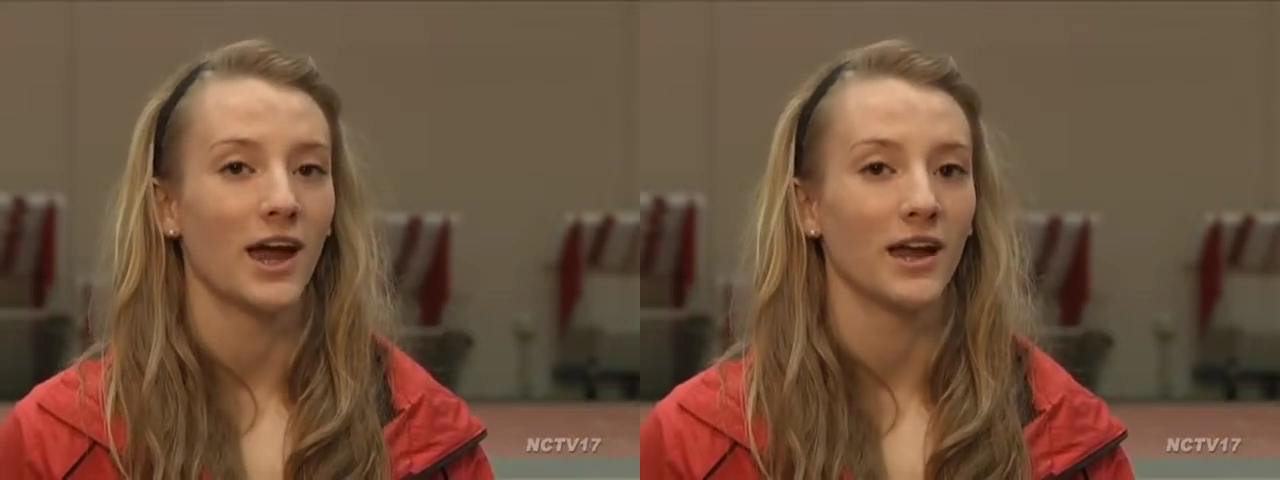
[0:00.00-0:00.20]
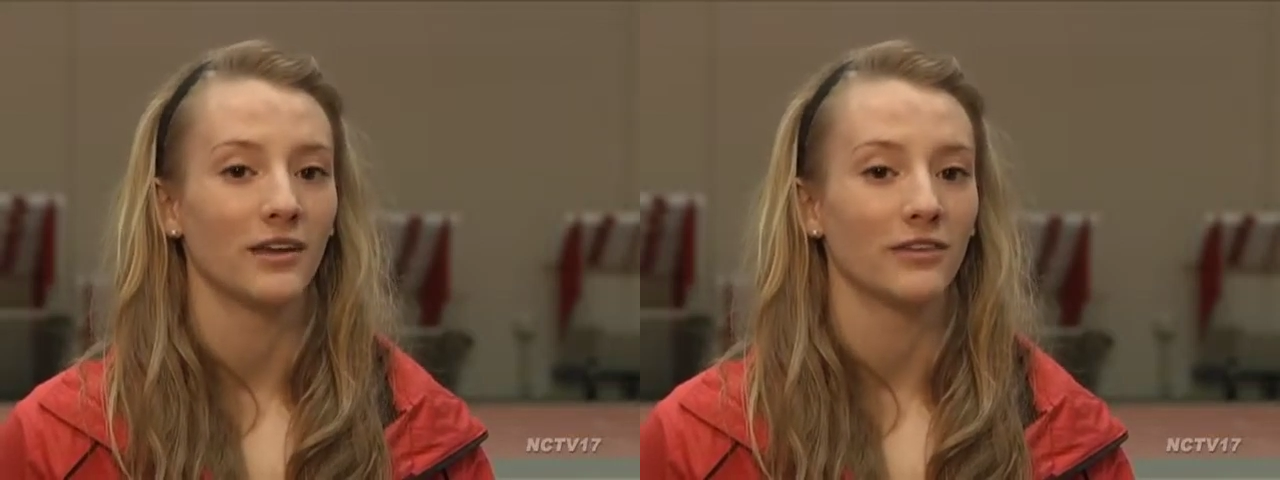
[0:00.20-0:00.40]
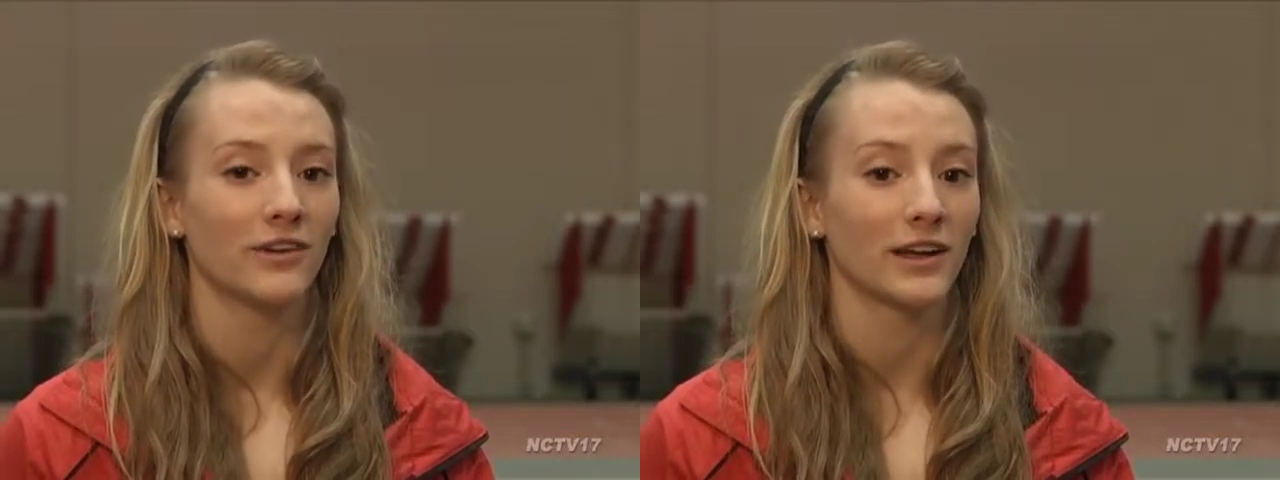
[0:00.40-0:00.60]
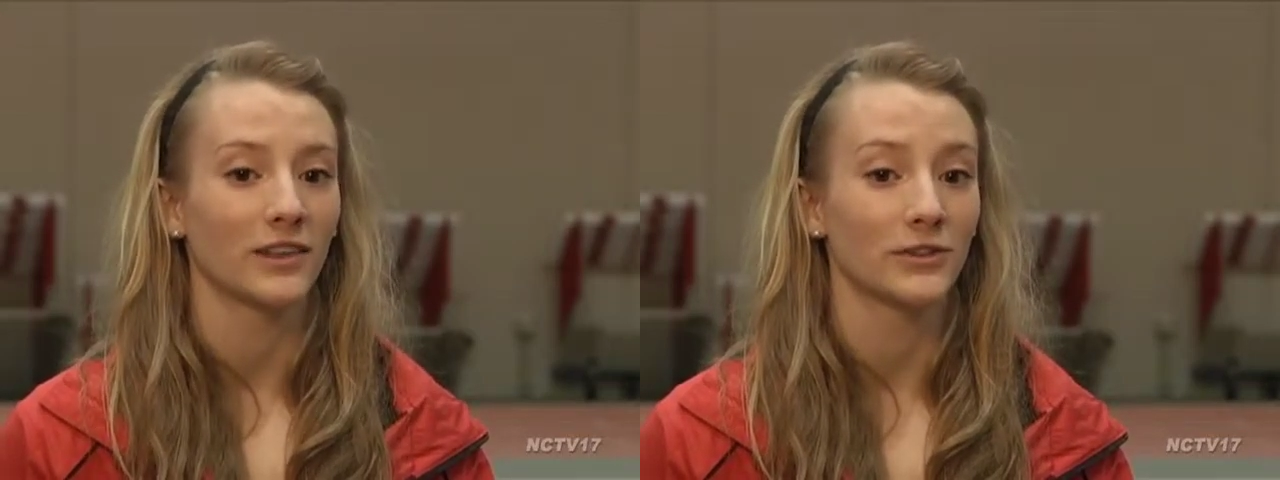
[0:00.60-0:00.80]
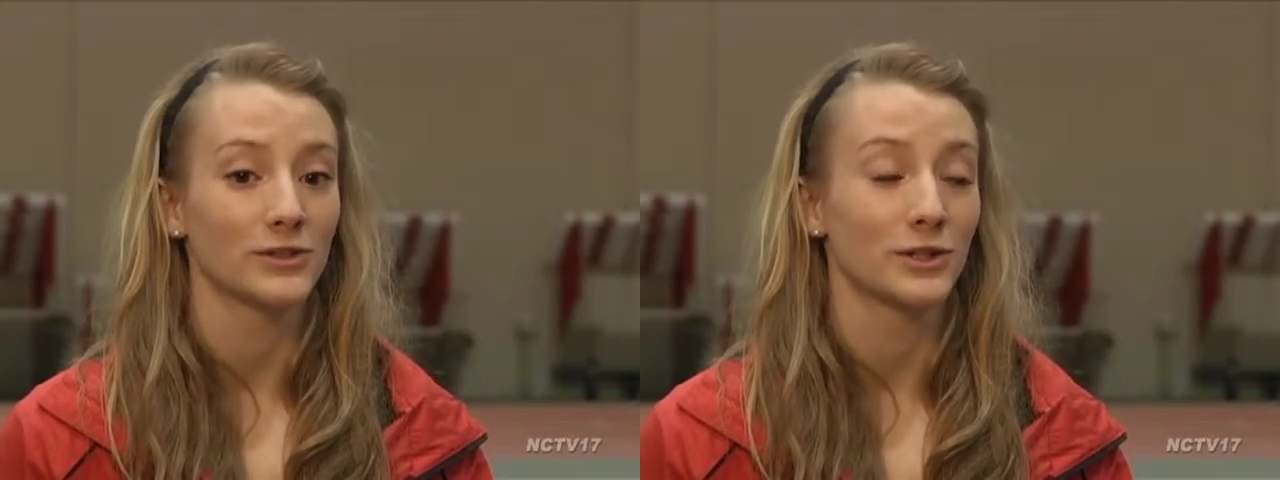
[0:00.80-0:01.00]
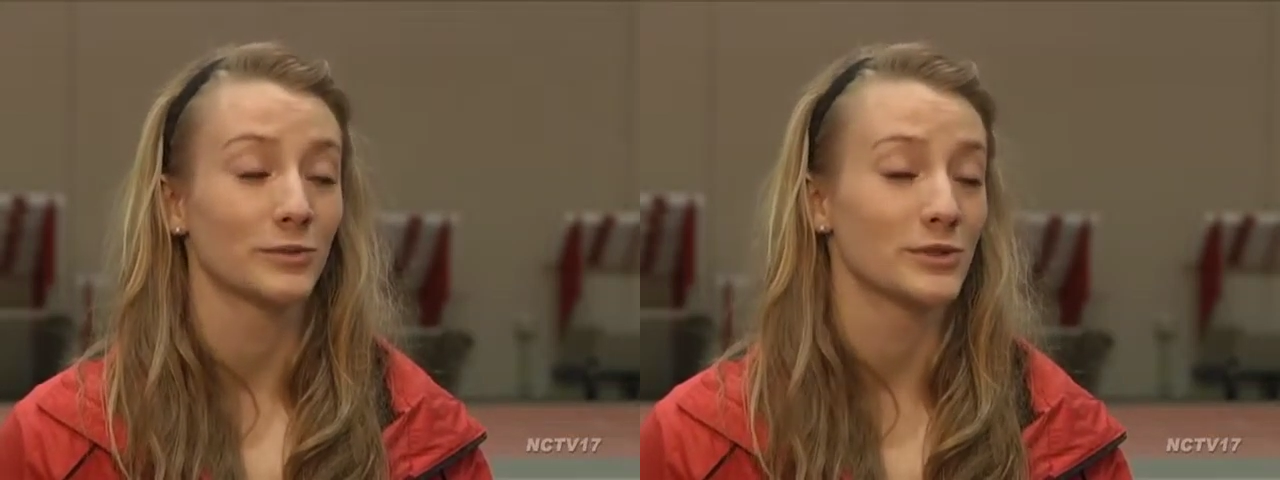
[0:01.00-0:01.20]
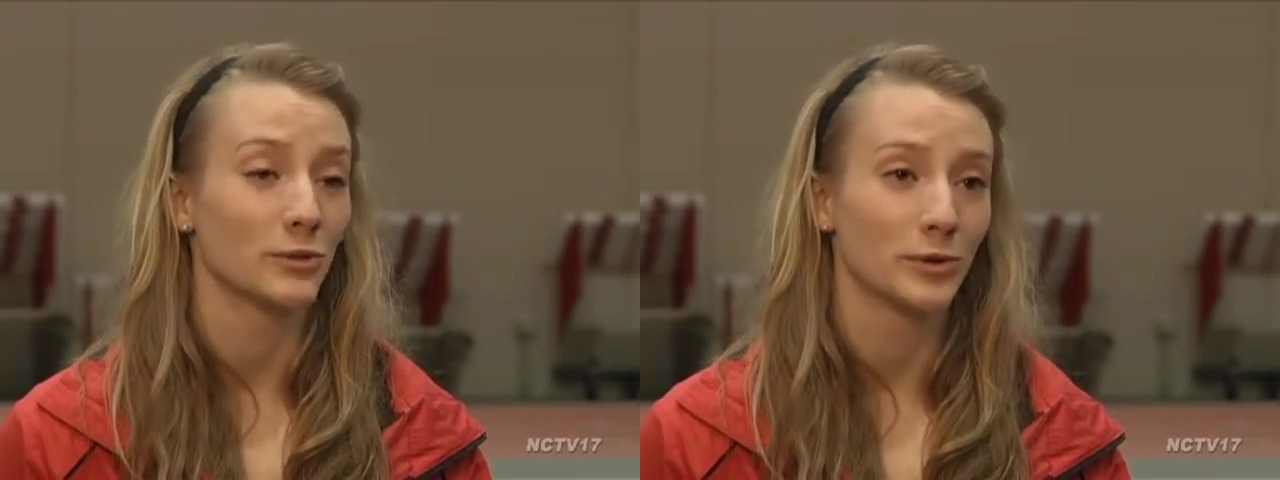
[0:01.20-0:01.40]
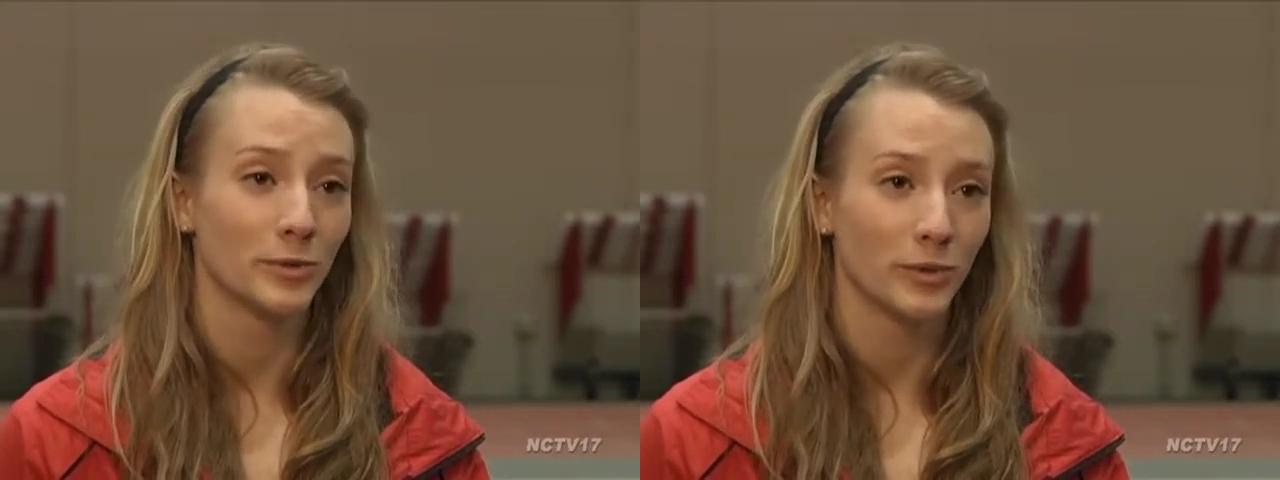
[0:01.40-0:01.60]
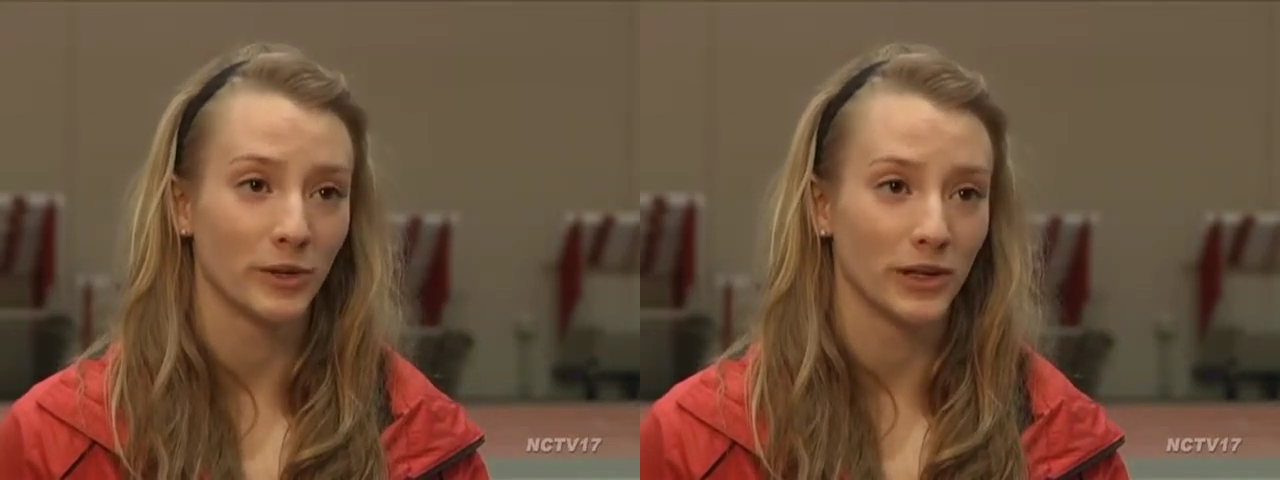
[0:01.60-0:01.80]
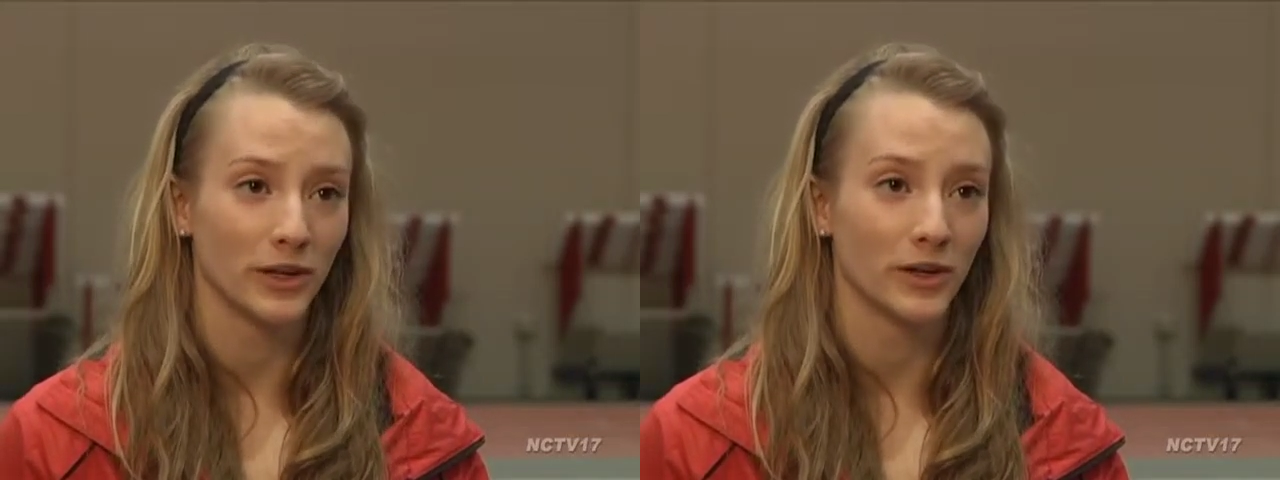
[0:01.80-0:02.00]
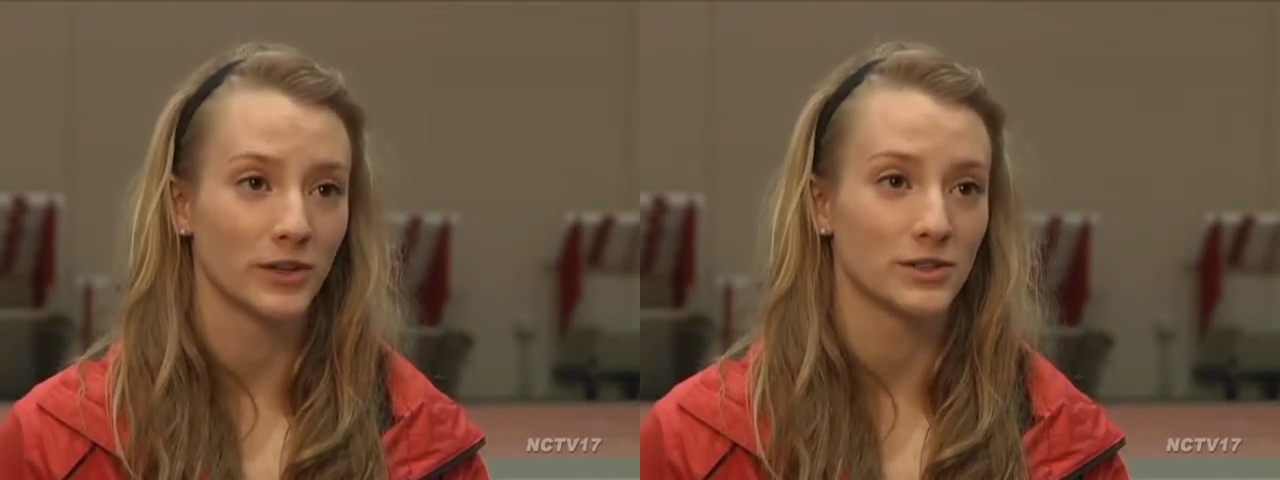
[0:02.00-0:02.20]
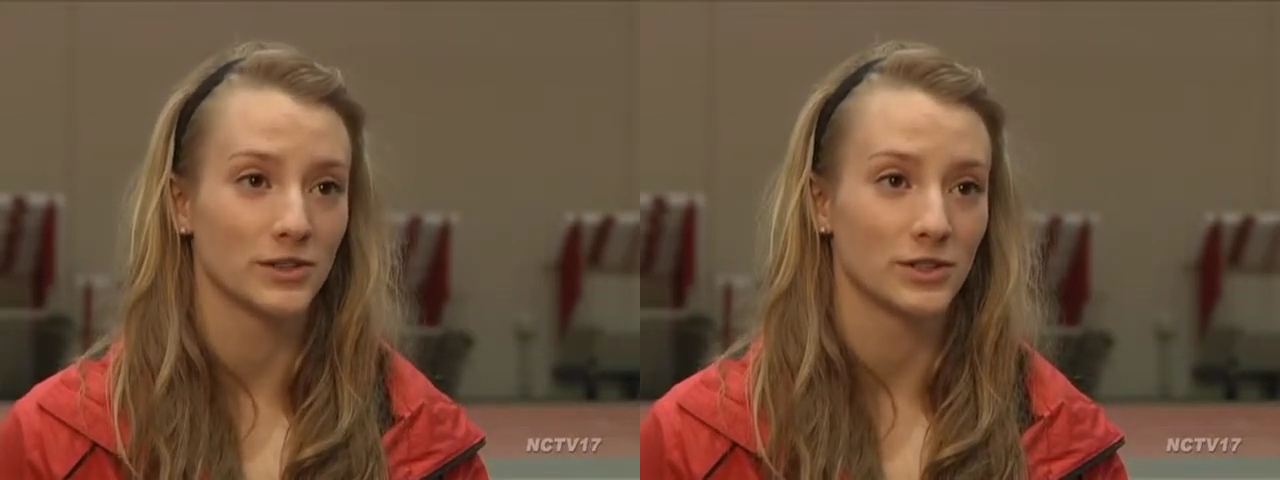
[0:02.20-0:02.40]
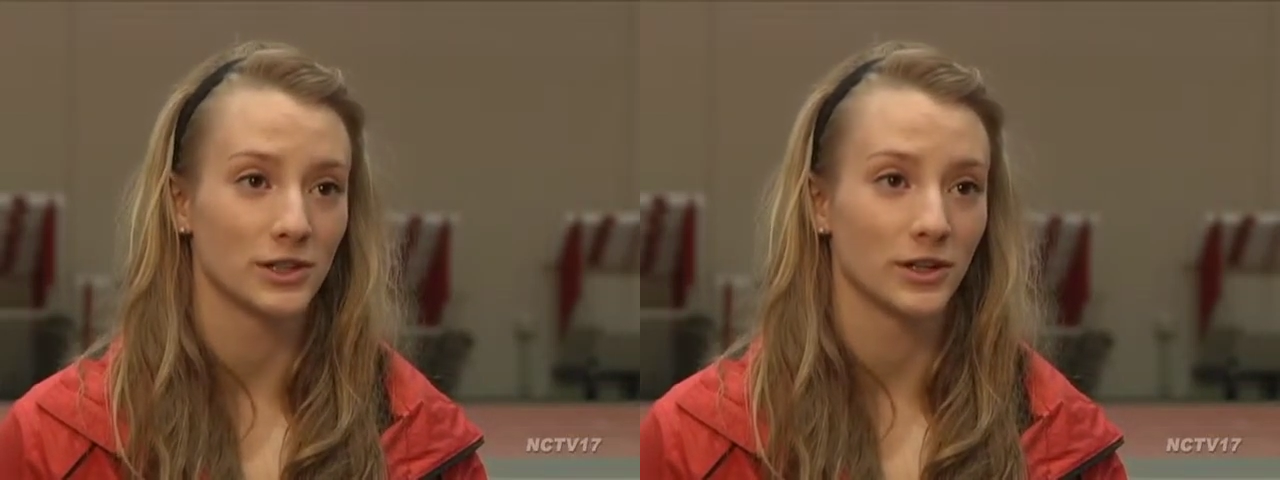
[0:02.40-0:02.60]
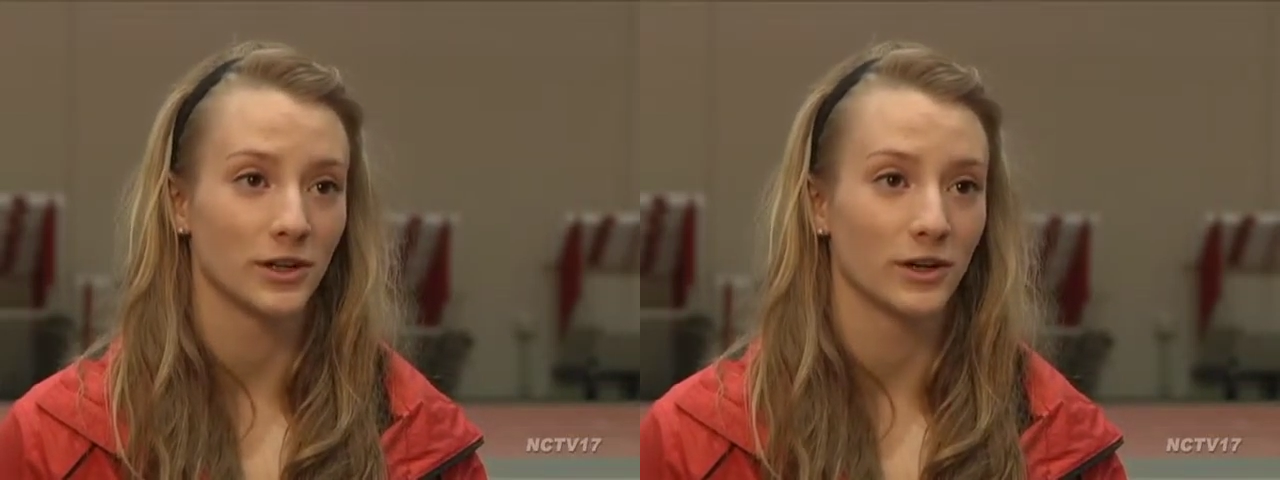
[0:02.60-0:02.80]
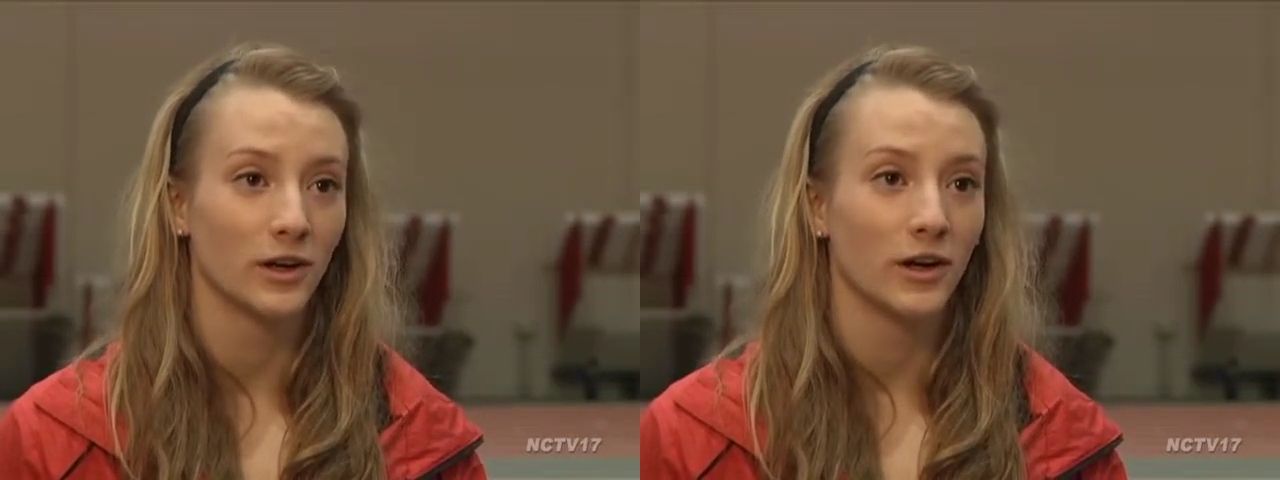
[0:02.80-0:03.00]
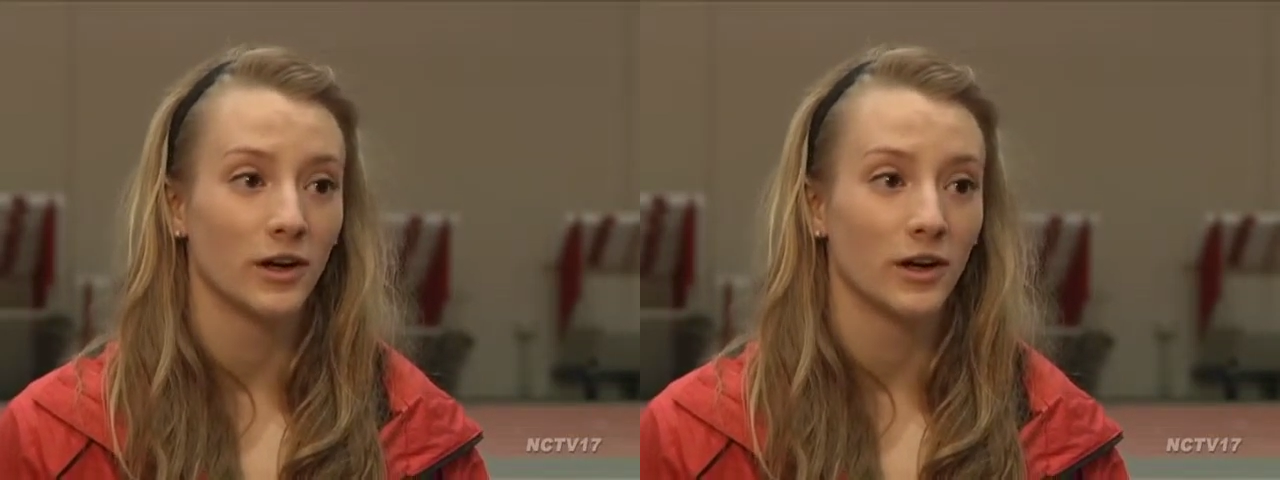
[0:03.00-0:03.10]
And the fact that there's going to be so many people here to cheer,